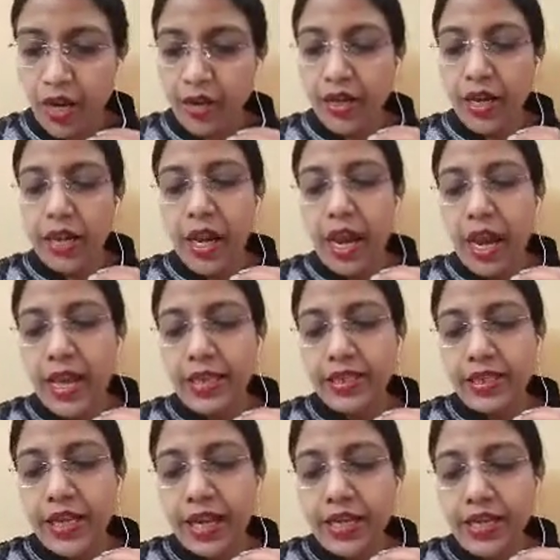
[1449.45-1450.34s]
and then
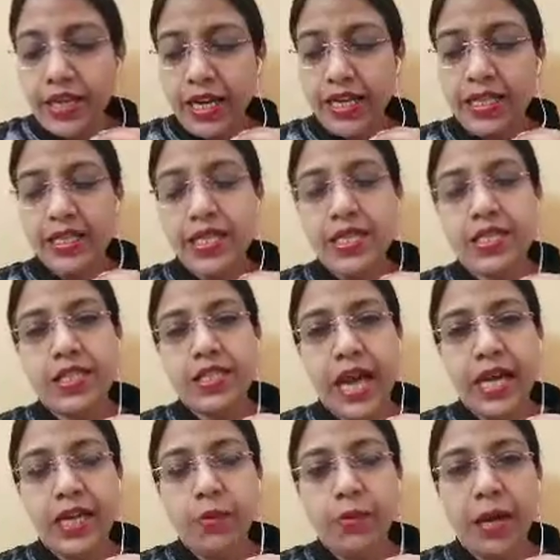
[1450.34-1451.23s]
it is signed
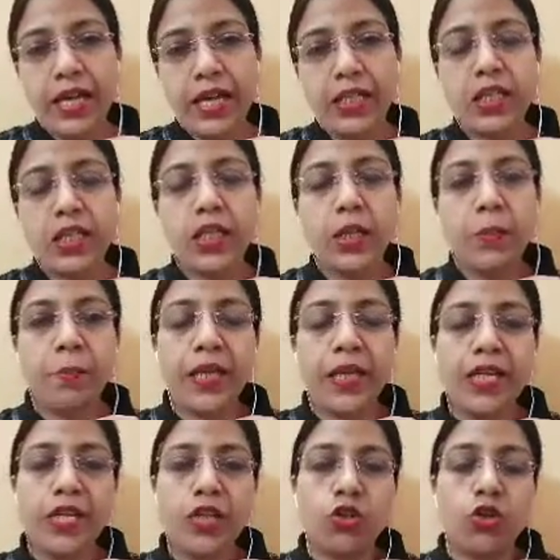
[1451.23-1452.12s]
by the complainant
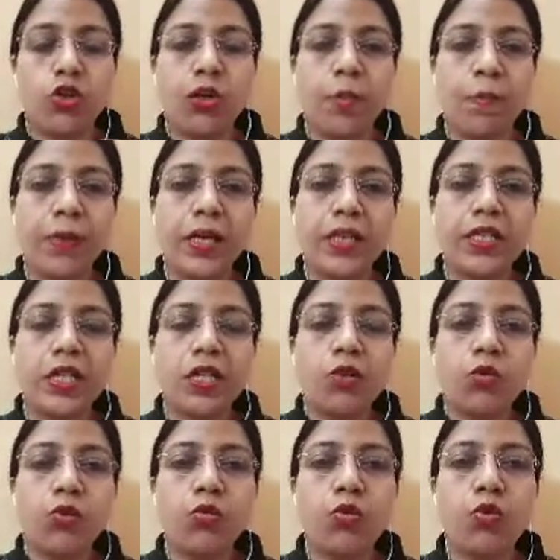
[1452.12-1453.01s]
or a person who
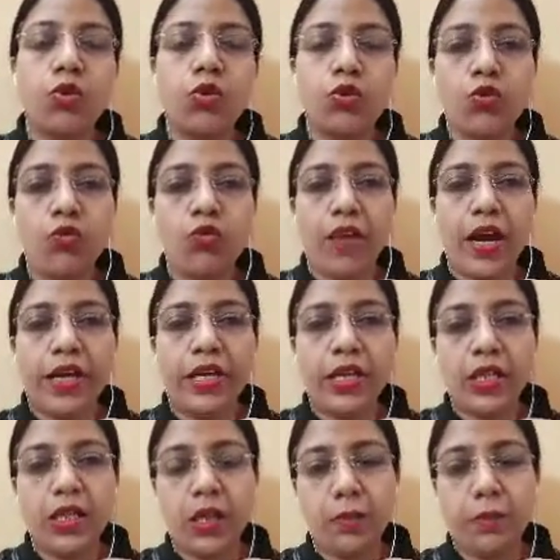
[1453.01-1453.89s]
goes to file a
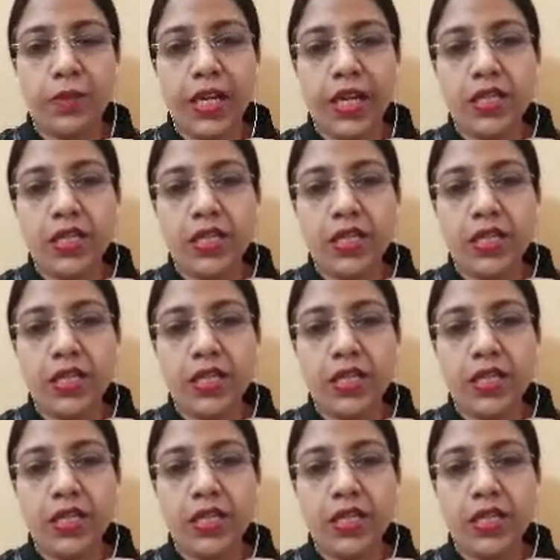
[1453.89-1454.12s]
complaint.